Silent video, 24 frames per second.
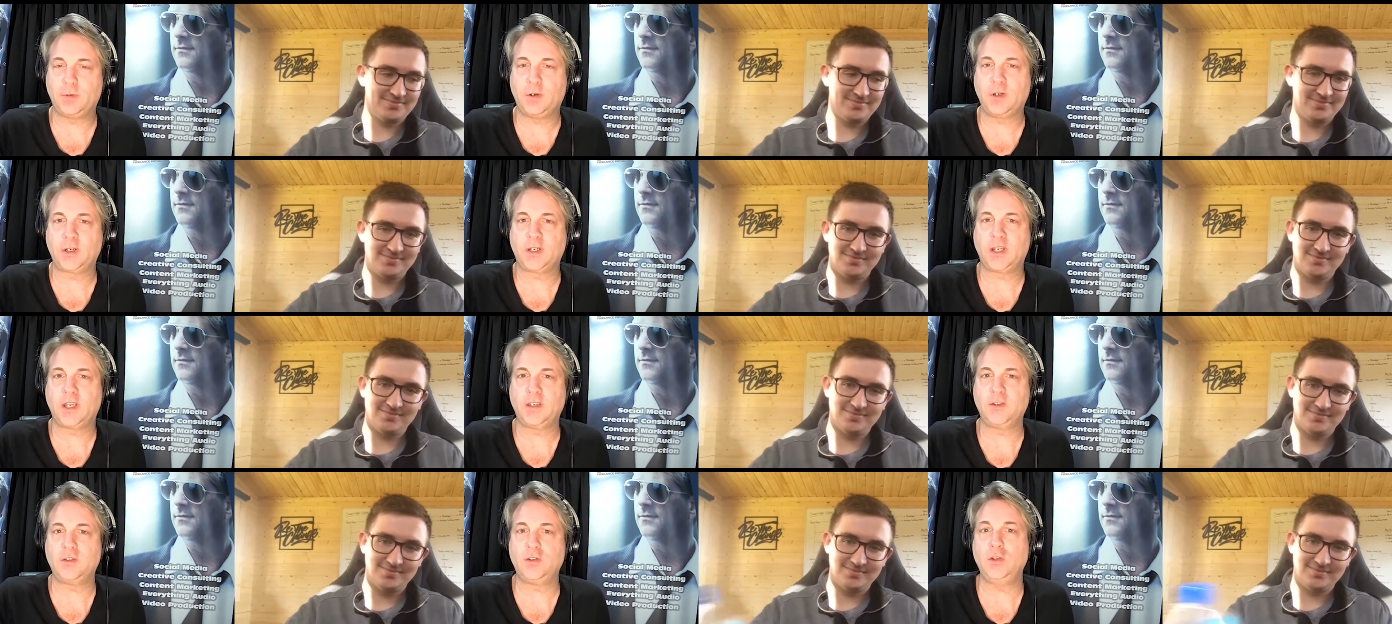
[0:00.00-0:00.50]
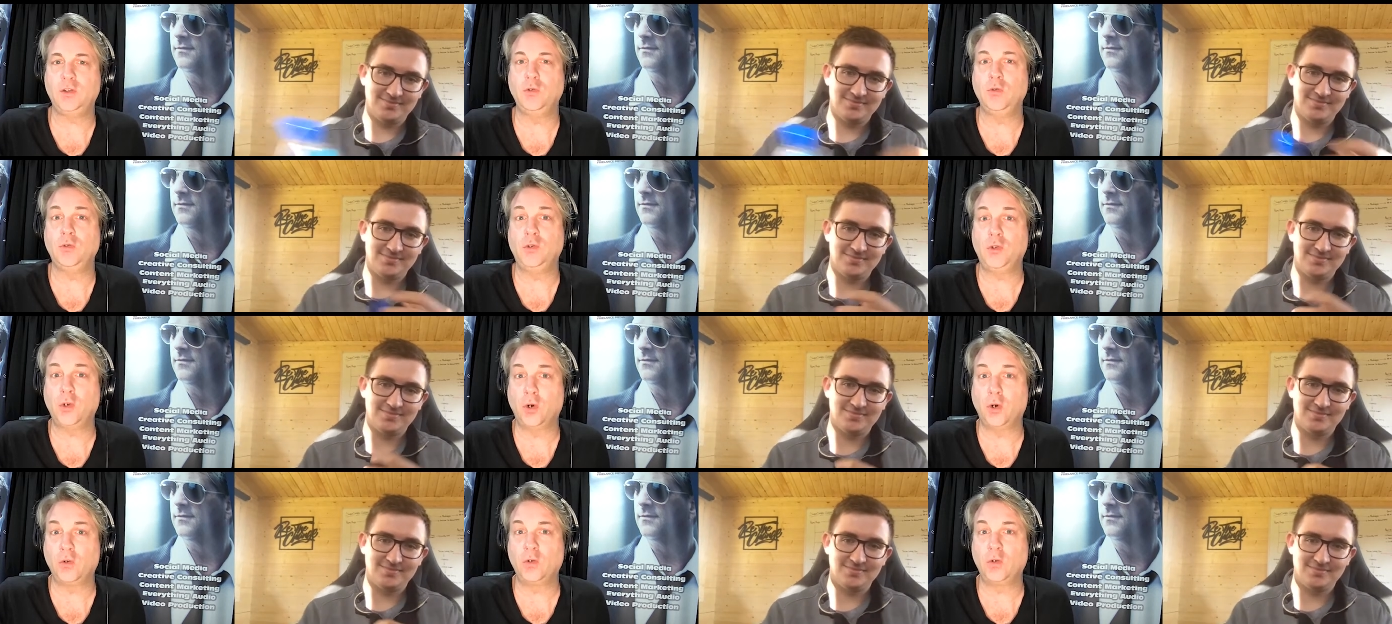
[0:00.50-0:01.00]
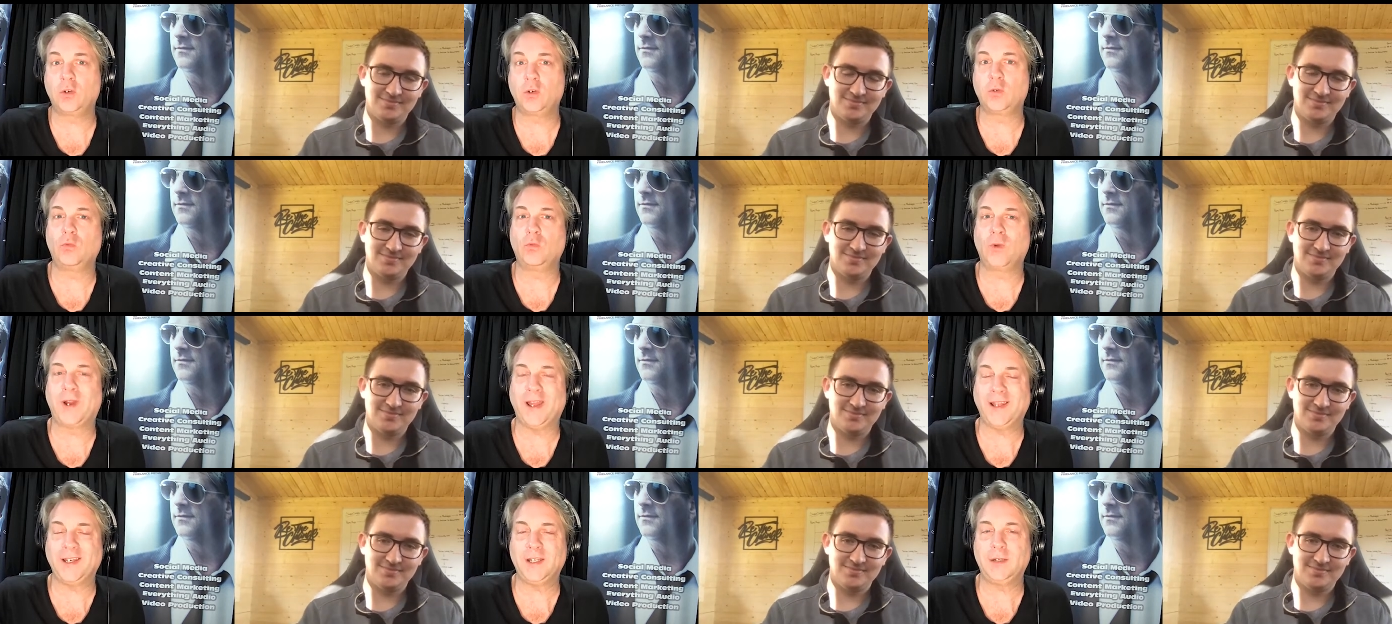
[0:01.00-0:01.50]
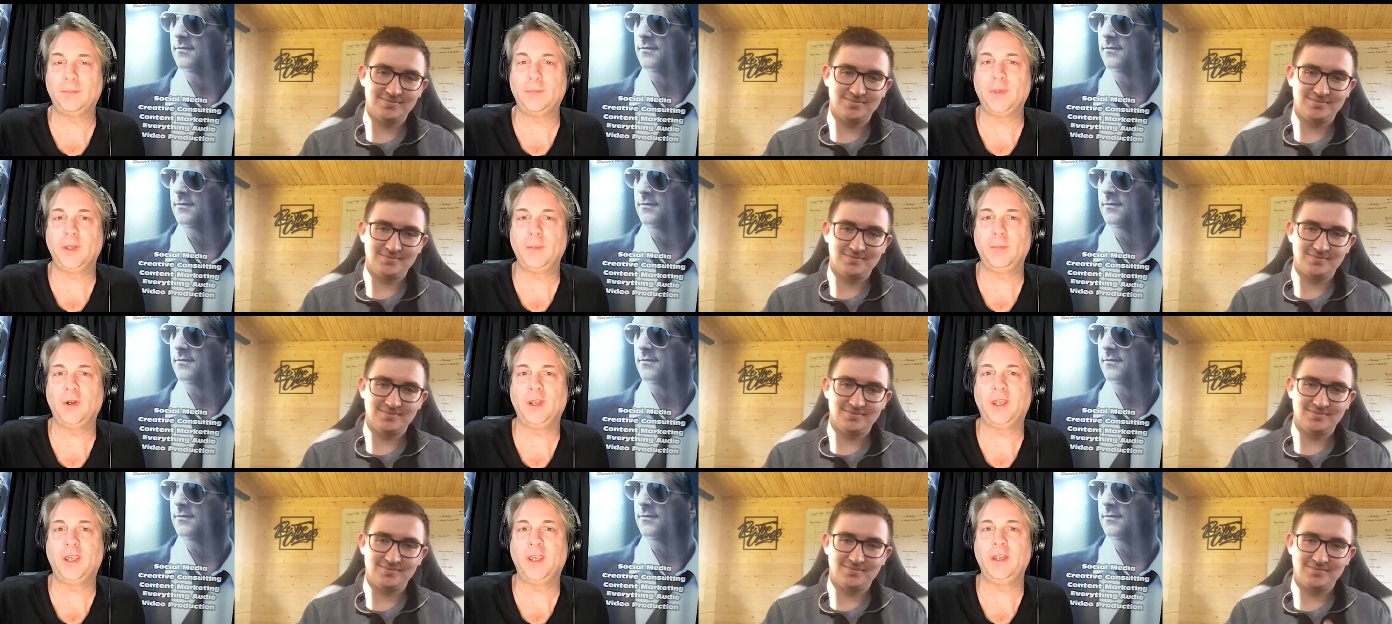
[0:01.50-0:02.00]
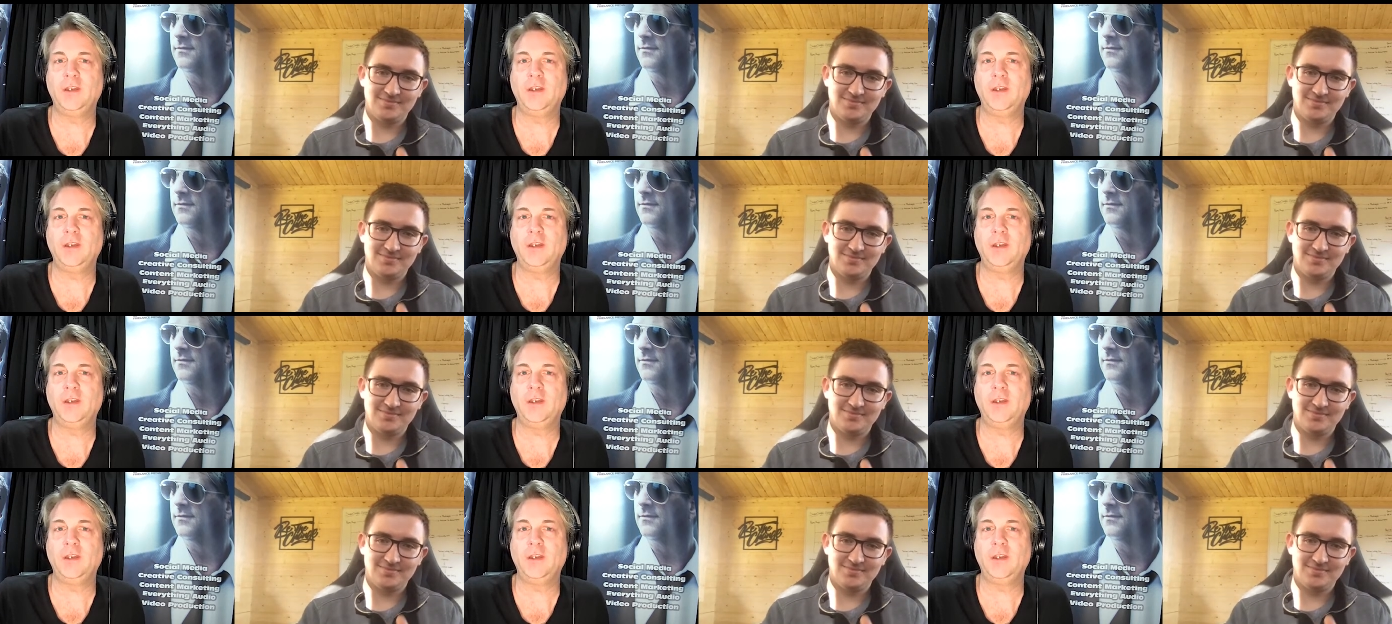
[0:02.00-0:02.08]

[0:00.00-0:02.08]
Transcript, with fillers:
Speaker 1: podcast you don't randomly break